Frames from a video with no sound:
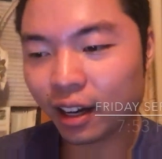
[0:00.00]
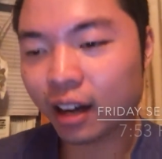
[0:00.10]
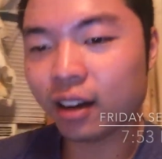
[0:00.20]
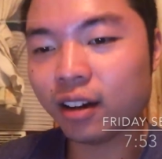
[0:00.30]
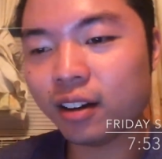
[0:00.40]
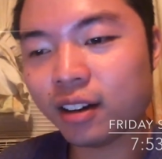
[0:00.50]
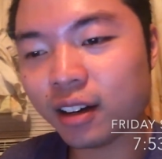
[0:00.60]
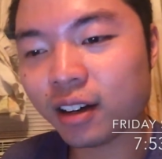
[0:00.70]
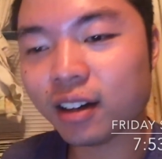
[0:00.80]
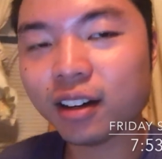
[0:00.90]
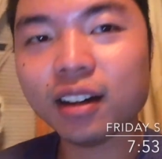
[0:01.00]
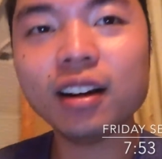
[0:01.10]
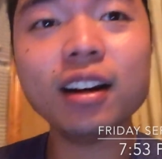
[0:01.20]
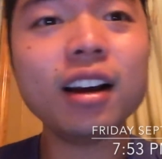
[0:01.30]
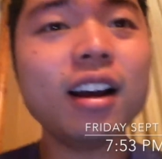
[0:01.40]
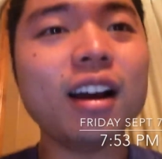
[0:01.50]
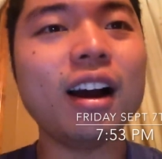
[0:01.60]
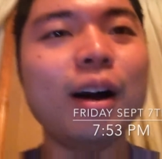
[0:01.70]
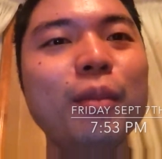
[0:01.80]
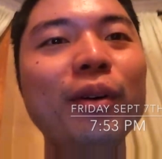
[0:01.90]
and
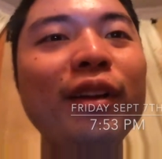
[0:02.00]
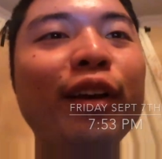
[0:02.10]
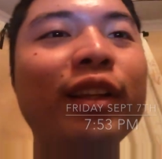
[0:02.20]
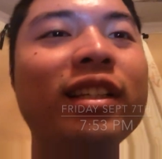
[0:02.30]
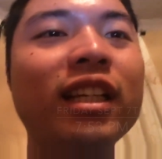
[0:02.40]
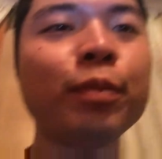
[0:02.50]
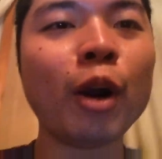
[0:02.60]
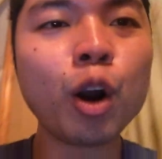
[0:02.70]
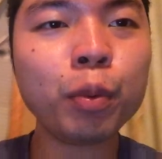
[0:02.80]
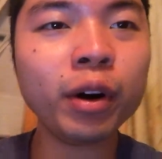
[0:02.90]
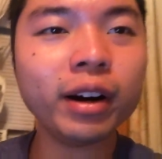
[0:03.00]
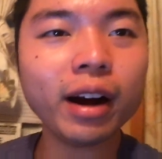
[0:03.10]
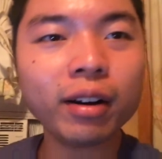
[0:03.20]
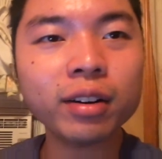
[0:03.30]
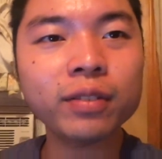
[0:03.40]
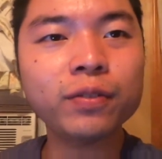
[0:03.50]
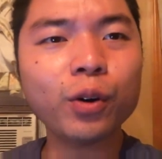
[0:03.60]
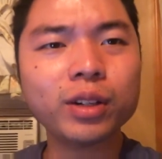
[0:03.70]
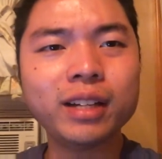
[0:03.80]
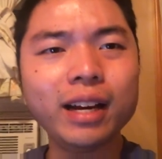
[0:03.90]
I'm only on the 6th PowerPoint out of
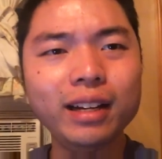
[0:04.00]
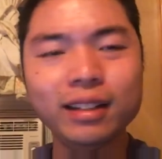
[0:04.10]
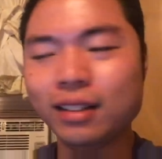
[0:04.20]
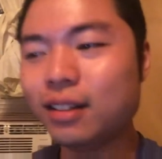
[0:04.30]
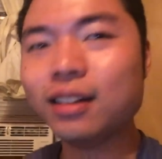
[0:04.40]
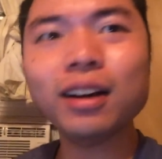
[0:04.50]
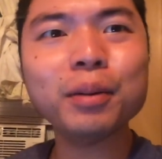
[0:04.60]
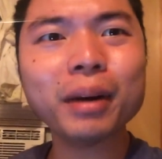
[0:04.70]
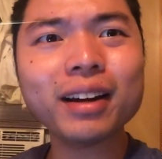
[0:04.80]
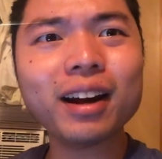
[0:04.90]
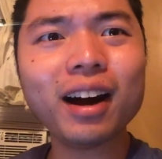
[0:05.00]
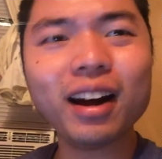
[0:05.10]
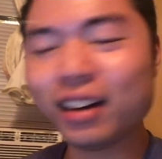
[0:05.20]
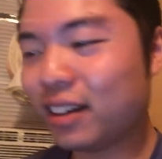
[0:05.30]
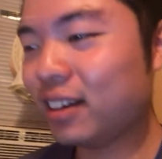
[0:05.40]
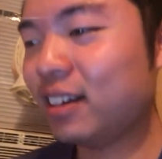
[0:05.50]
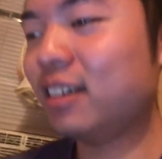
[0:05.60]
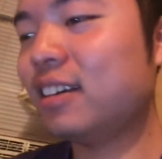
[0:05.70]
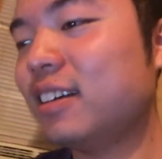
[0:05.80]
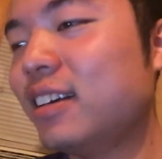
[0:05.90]
14. Oh my god.
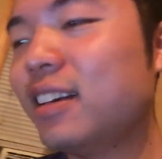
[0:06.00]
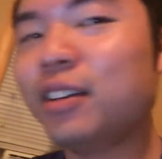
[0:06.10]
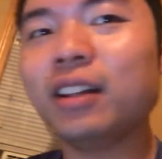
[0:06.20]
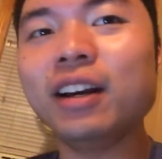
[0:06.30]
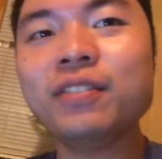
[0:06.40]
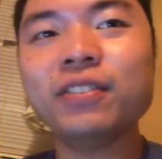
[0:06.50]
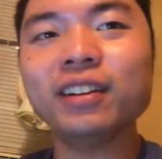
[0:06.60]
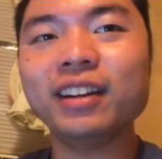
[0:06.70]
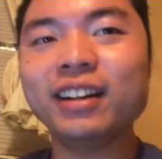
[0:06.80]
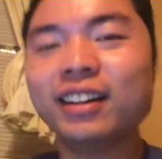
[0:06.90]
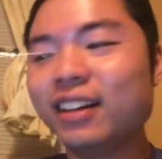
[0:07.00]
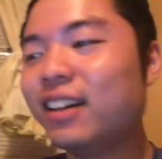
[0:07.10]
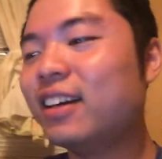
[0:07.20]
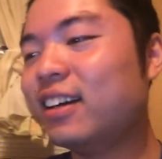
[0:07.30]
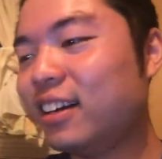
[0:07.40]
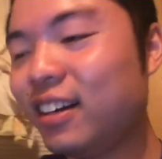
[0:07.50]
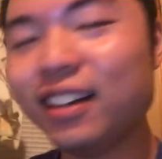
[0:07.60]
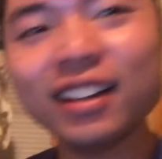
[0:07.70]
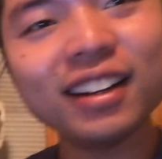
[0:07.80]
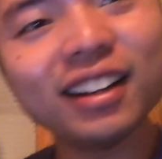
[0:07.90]
Thankfully,
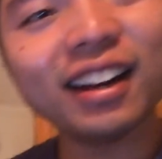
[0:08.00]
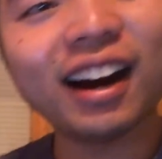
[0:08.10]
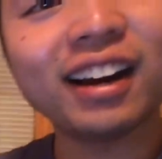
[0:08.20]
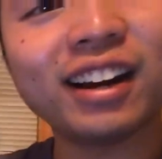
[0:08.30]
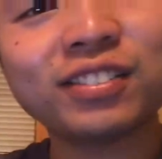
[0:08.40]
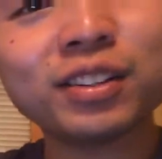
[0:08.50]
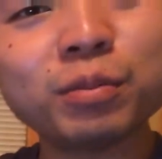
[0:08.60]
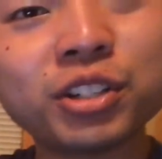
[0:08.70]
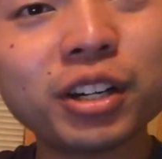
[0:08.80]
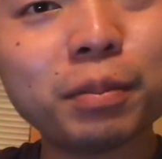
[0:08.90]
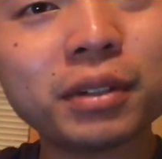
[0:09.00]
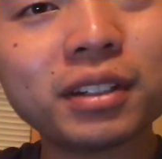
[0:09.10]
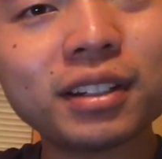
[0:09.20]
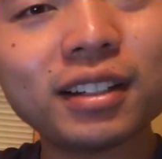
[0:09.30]
I have some chips,